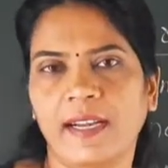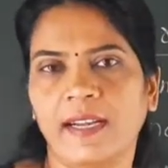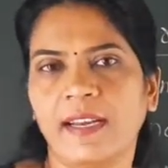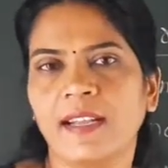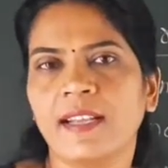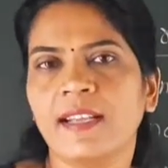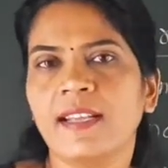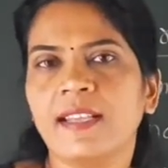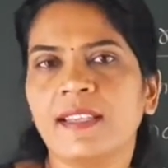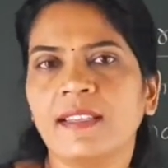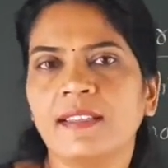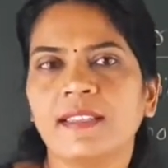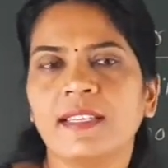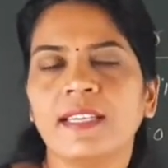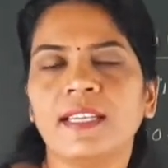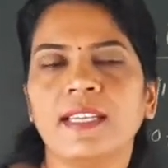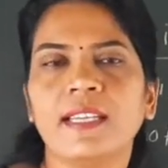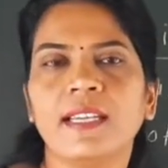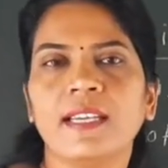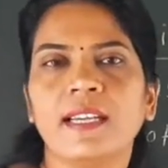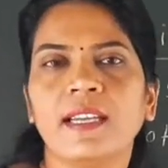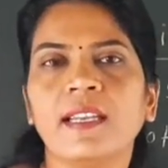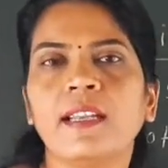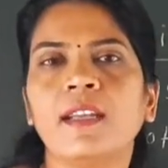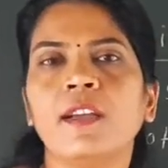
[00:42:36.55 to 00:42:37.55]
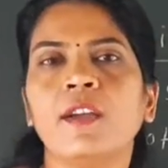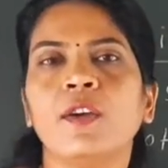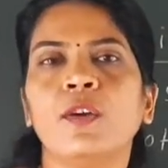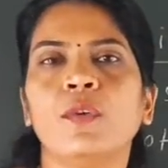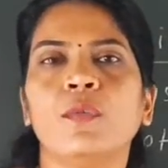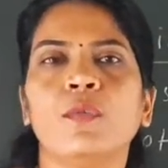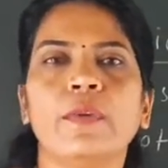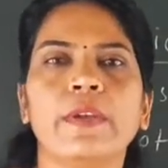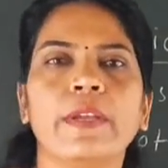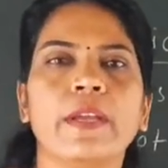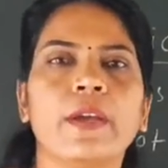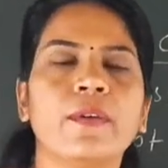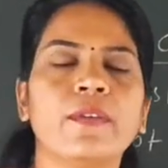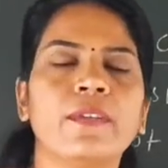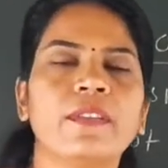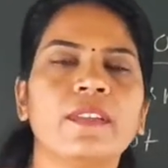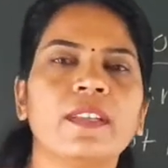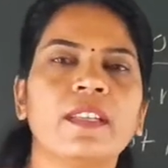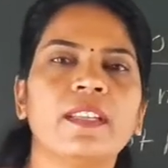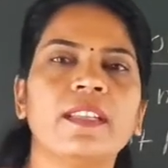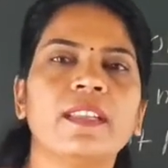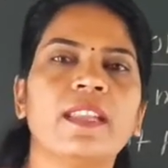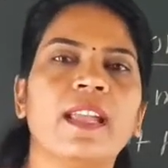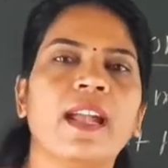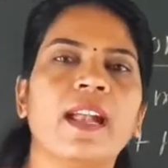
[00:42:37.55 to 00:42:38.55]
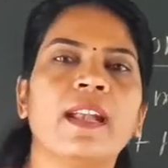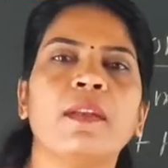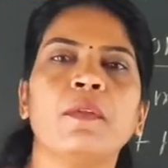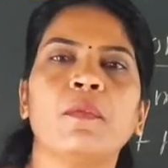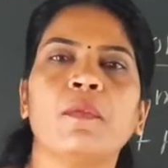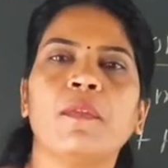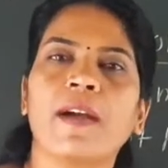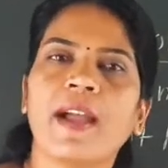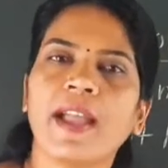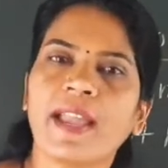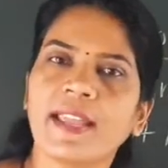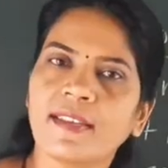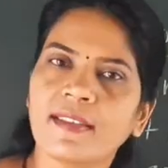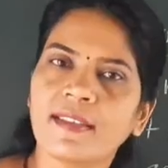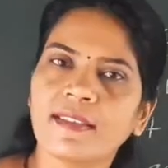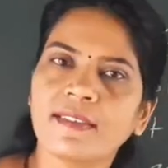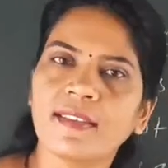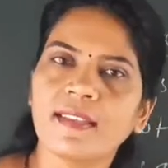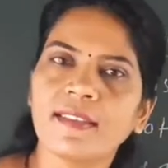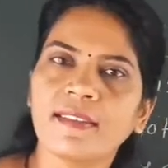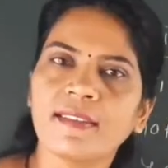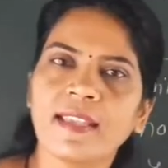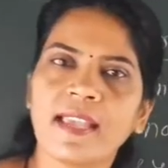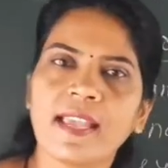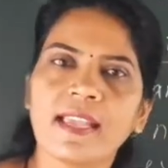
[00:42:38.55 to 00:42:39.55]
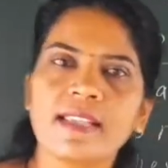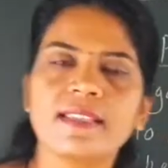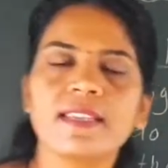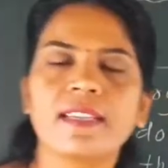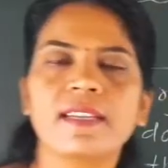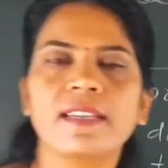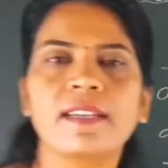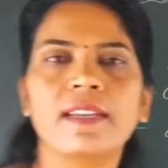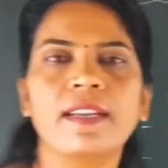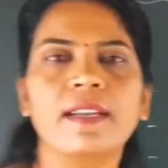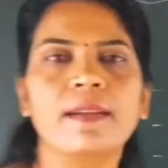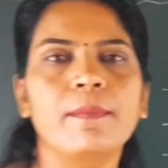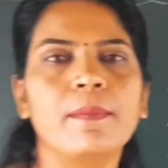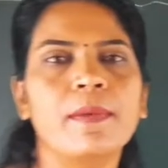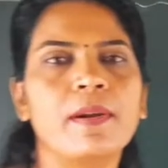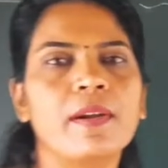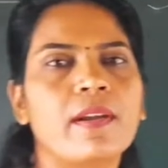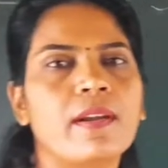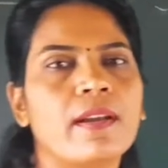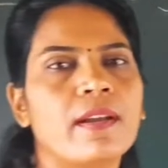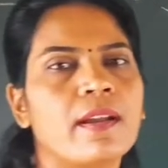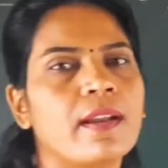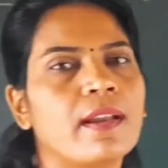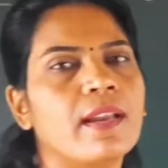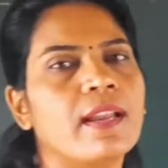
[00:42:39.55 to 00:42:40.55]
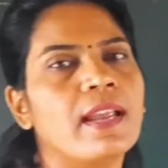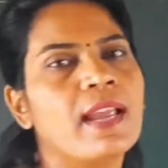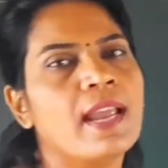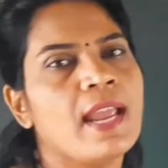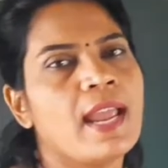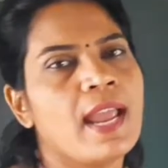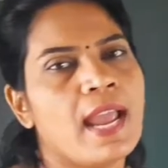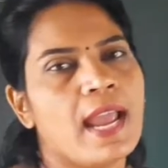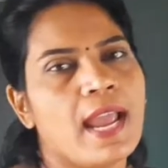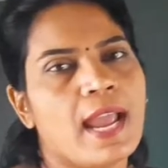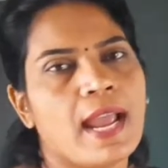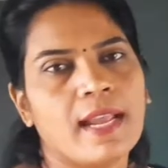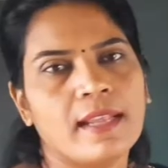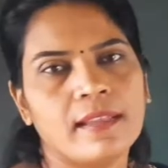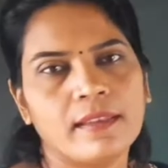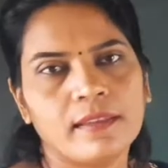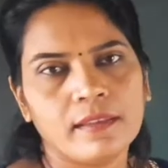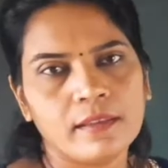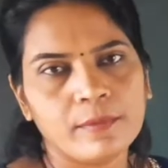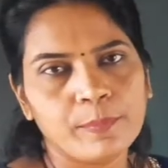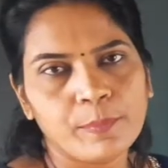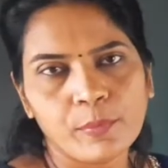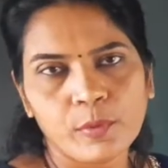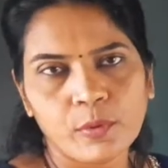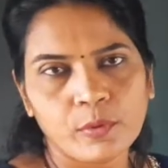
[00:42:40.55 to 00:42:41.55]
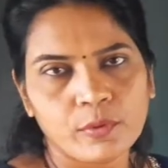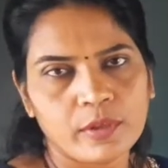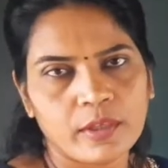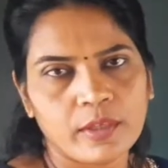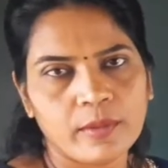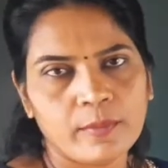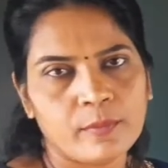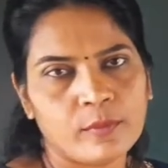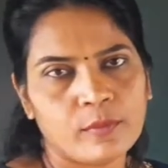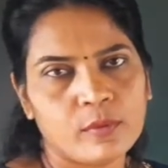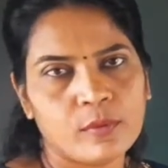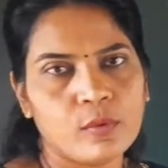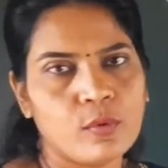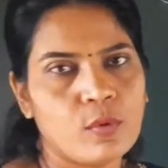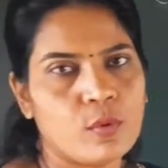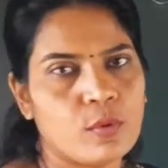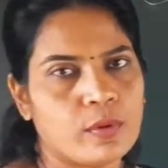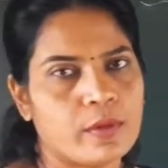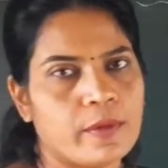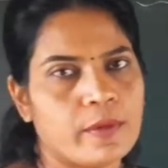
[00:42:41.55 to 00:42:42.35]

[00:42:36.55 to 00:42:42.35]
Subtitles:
See here, we have seen that viruses have genetic material and the protein code.